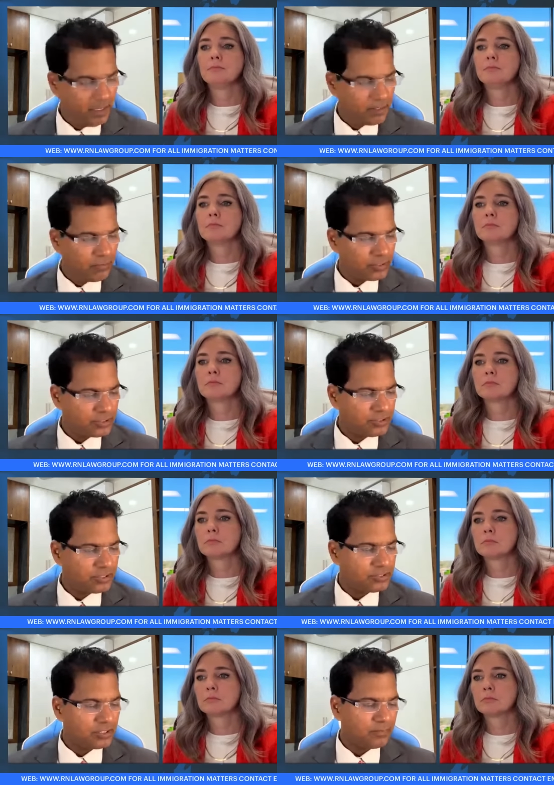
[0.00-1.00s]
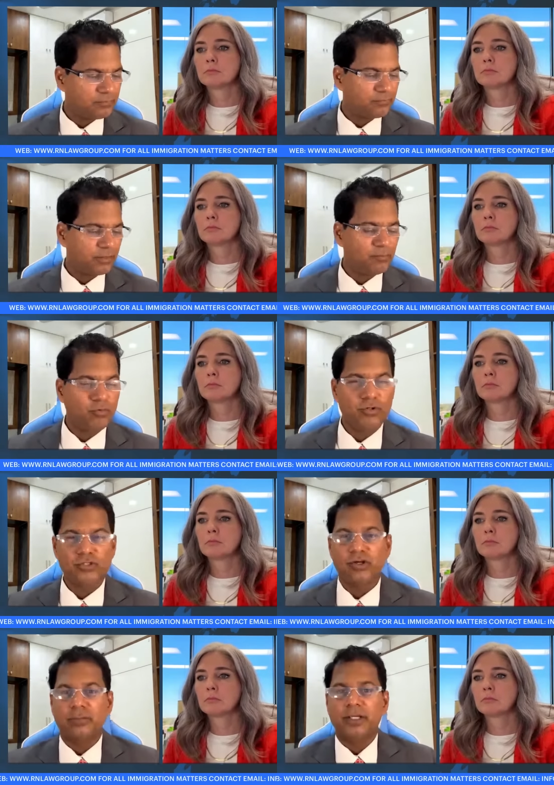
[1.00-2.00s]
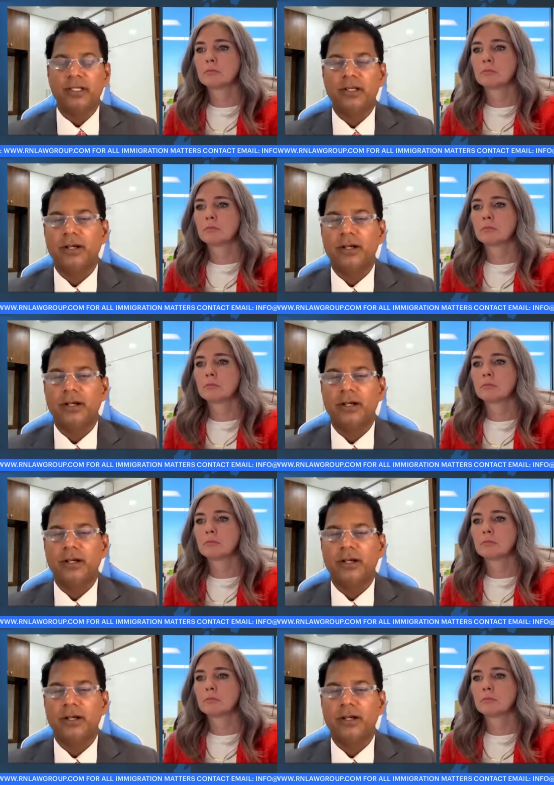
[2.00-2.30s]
Speaker 1: A question that comes from Goswami